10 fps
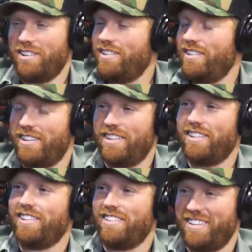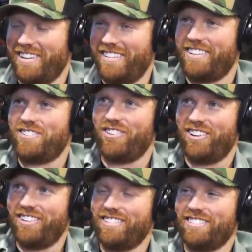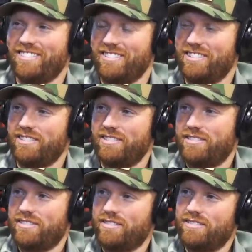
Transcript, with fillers: he had shopped them out, yeah, you know? right. And I,